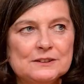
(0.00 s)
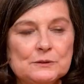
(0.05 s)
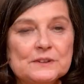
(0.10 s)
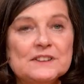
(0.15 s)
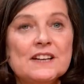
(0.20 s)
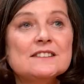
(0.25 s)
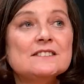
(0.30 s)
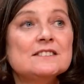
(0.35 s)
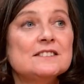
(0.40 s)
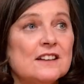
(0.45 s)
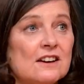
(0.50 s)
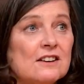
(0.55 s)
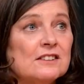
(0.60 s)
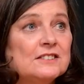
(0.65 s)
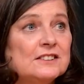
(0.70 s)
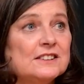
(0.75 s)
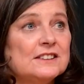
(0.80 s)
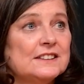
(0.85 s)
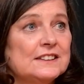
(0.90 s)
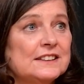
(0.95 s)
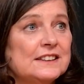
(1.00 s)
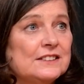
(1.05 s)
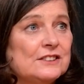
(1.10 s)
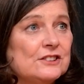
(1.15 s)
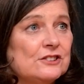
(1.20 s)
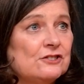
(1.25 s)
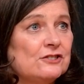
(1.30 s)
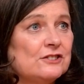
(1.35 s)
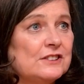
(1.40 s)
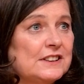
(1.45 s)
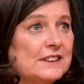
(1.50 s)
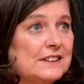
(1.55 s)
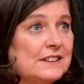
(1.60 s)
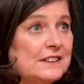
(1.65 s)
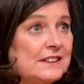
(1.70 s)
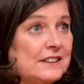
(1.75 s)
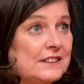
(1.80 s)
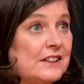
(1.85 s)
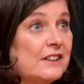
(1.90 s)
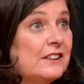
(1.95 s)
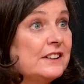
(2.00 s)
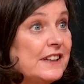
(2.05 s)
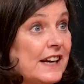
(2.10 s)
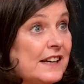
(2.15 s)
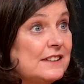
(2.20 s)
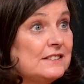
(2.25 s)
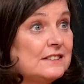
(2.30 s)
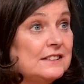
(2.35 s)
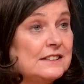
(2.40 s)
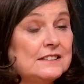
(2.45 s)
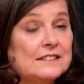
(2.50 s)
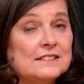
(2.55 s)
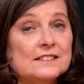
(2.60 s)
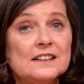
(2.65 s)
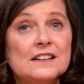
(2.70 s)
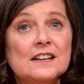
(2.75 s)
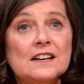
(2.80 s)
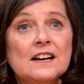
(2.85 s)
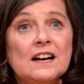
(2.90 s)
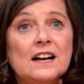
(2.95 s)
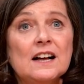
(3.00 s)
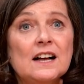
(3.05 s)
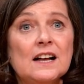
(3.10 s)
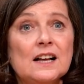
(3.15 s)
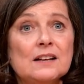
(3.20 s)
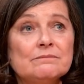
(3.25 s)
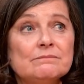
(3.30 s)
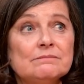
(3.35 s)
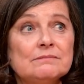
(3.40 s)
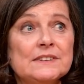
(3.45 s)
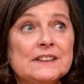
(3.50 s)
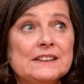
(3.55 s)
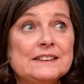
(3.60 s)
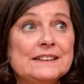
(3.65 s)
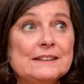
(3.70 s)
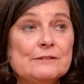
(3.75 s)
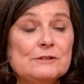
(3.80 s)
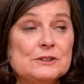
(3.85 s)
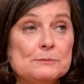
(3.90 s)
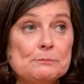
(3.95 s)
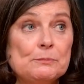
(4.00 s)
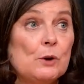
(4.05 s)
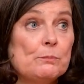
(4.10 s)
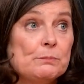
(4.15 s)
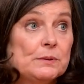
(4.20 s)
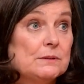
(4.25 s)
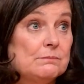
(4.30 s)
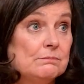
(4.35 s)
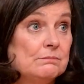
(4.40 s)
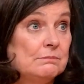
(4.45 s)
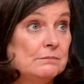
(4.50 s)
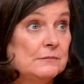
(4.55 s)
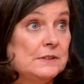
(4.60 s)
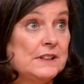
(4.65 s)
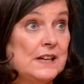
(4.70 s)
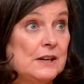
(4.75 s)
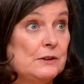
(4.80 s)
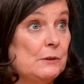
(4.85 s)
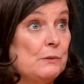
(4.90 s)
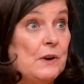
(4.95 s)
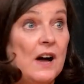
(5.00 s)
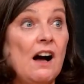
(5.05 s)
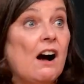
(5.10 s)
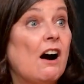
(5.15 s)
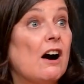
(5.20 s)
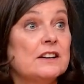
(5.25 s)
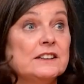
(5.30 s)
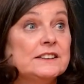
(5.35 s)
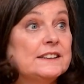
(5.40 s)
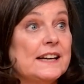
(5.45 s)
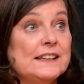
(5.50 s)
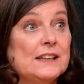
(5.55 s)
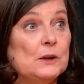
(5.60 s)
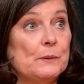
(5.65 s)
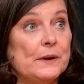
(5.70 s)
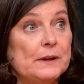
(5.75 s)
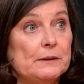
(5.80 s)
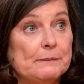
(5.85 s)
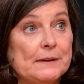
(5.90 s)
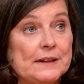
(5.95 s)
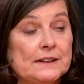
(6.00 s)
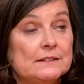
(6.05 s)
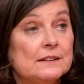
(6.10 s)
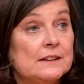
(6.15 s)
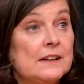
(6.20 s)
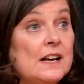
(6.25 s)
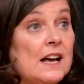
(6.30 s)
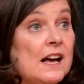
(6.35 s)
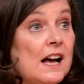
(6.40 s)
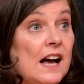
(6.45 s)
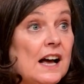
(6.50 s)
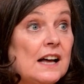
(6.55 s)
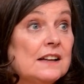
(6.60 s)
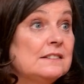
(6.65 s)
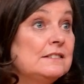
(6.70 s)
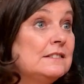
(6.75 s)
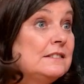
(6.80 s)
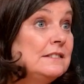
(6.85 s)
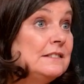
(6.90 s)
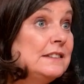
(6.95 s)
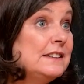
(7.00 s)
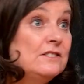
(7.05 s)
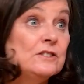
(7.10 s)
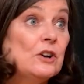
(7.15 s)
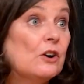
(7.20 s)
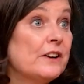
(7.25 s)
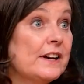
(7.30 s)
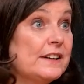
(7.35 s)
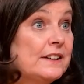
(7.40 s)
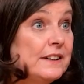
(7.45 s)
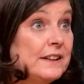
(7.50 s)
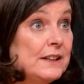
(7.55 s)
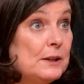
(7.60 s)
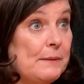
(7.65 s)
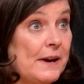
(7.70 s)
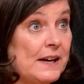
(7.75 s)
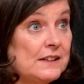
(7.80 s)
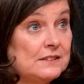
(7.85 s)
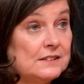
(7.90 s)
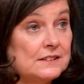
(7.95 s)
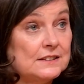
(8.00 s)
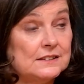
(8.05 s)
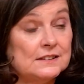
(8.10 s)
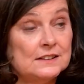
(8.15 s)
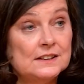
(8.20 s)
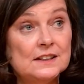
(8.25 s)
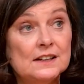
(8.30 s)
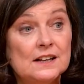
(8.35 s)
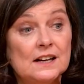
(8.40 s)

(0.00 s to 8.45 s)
When I started in the industry in the early 80s, there was a problem. There were hardly any women, and it's not getting any better.